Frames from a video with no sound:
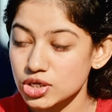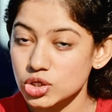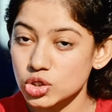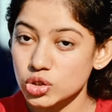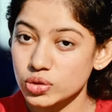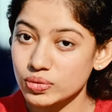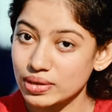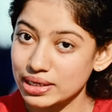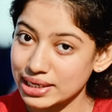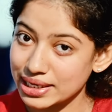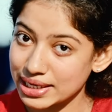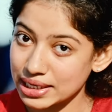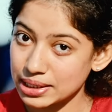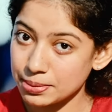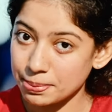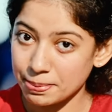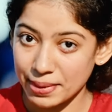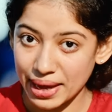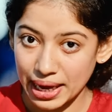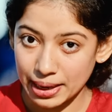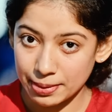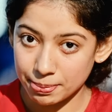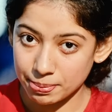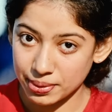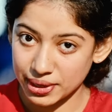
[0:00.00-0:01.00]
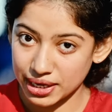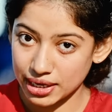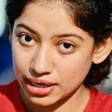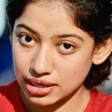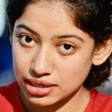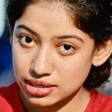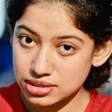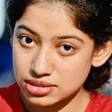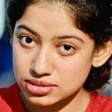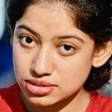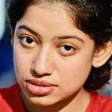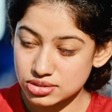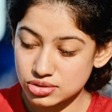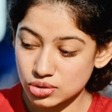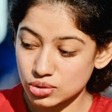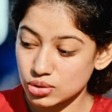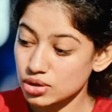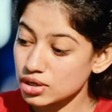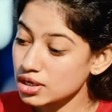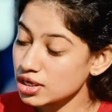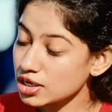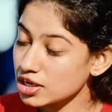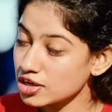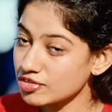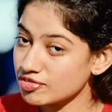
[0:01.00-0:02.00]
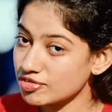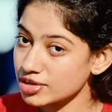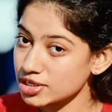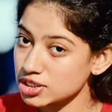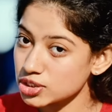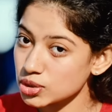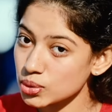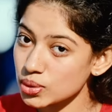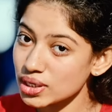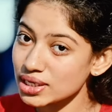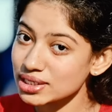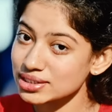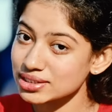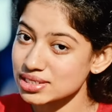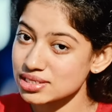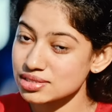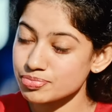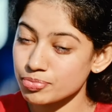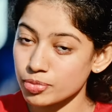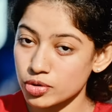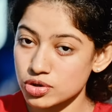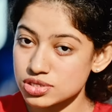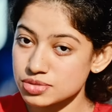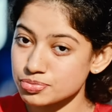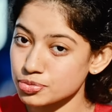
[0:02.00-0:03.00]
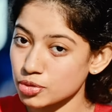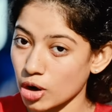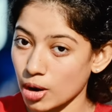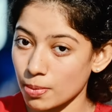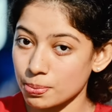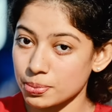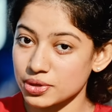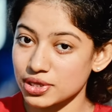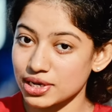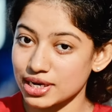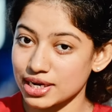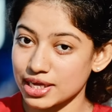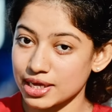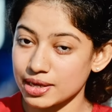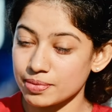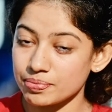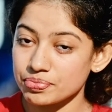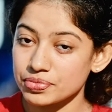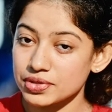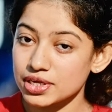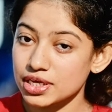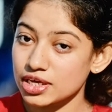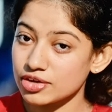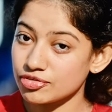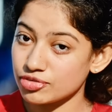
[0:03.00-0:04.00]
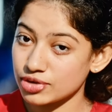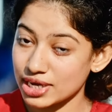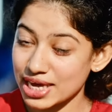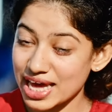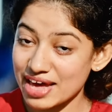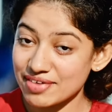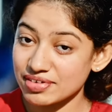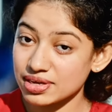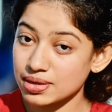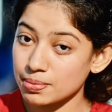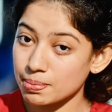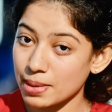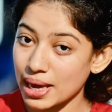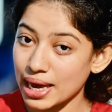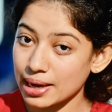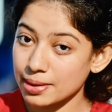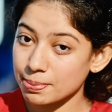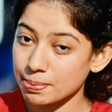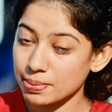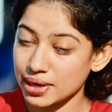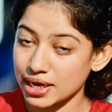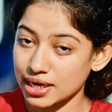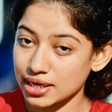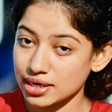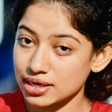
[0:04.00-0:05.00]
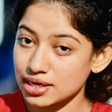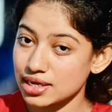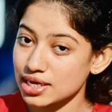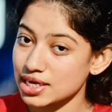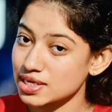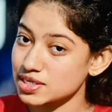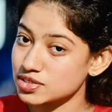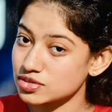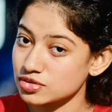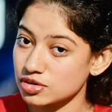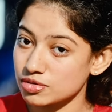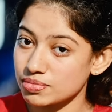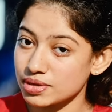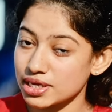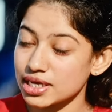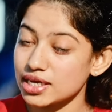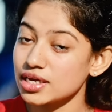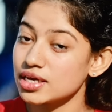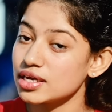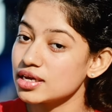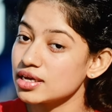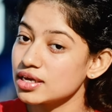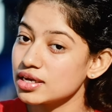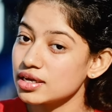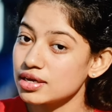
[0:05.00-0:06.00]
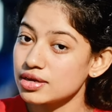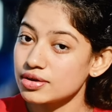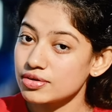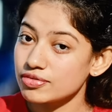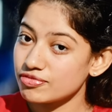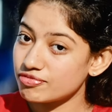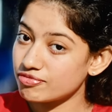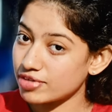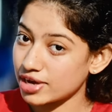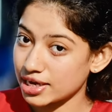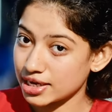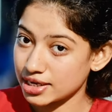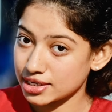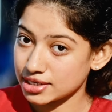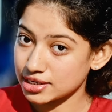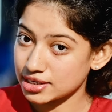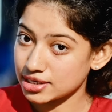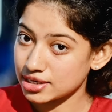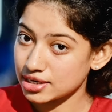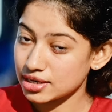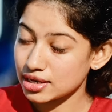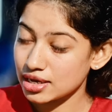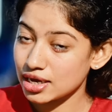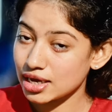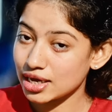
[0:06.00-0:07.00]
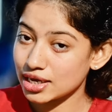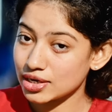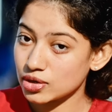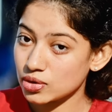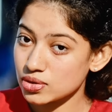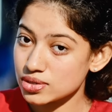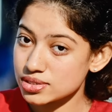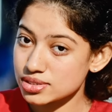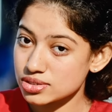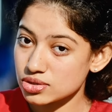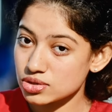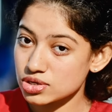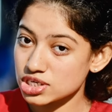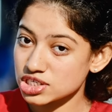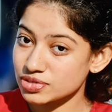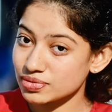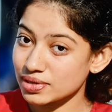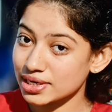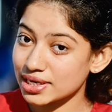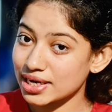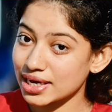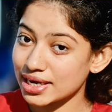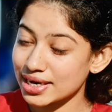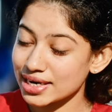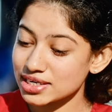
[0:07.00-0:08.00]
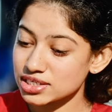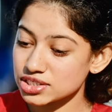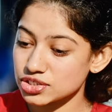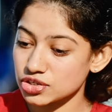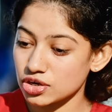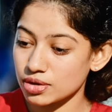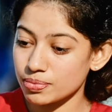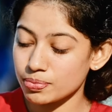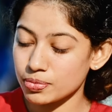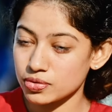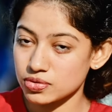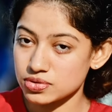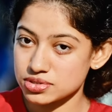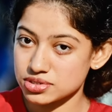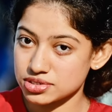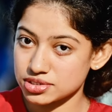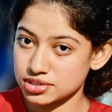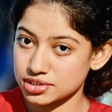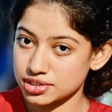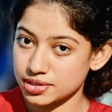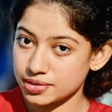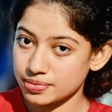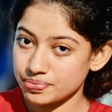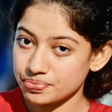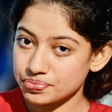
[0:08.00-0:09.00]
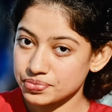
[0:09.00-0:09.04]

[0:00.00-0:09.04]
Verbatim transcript: You will get back pain. So if you're doing this pose properly, if you're having back pain, it will be fine. And also it will correct your posture.